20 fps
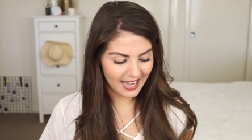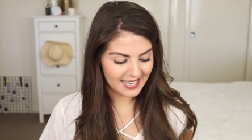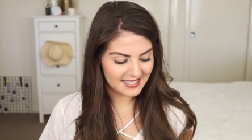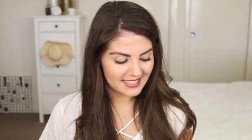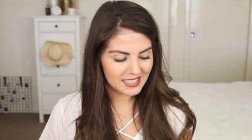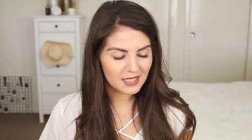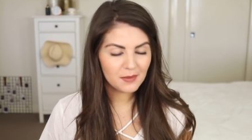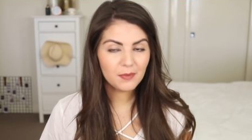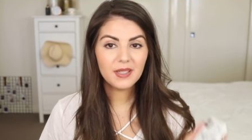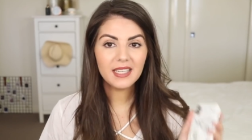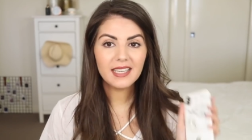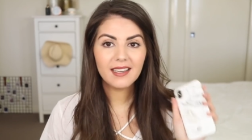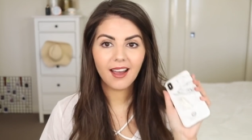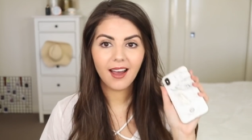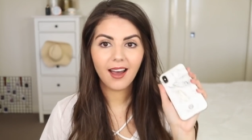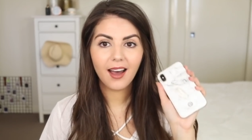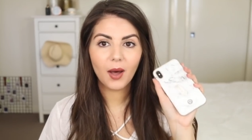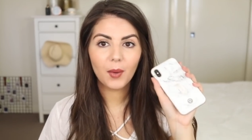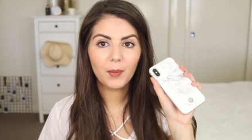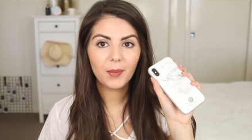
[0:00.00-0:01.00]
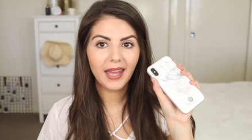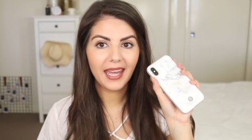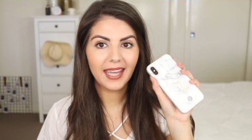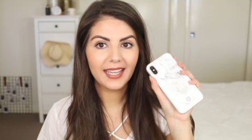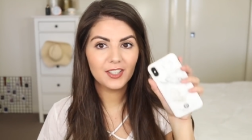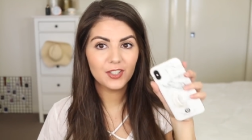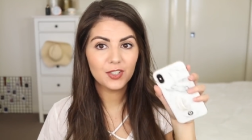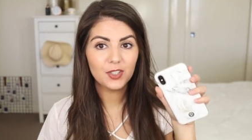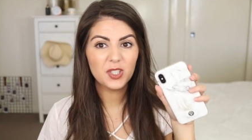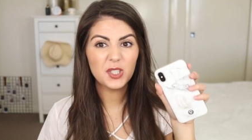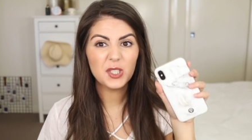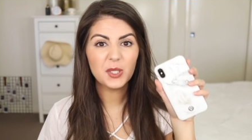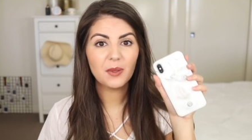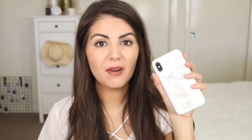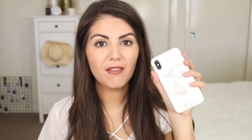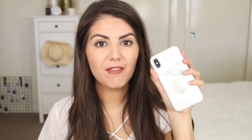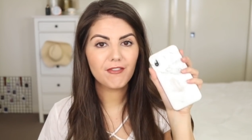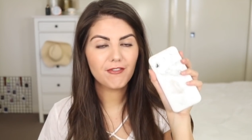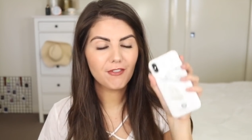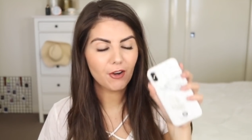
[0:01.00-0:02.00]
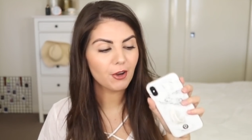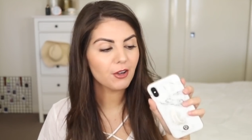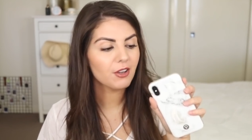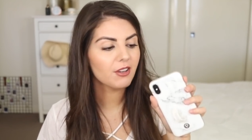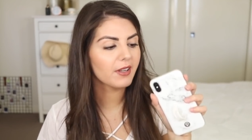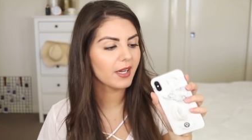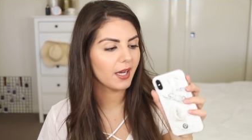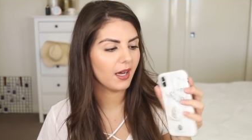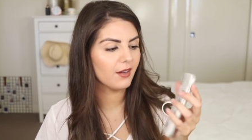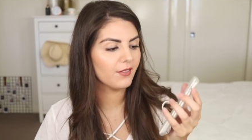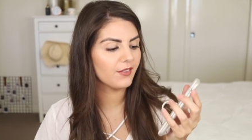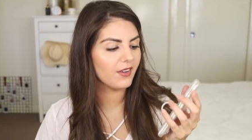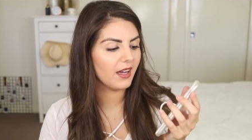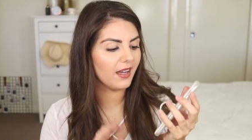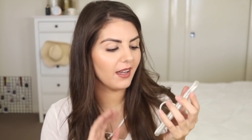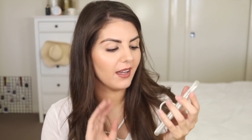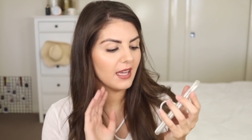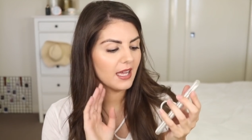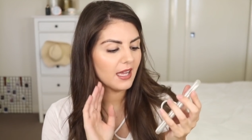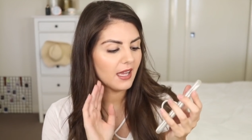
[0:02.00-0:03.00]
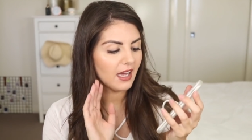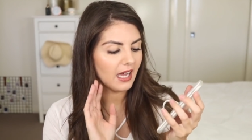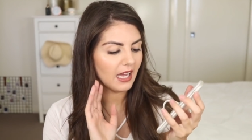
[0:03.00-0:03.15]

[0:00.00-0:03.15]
I did pick up a new phone cover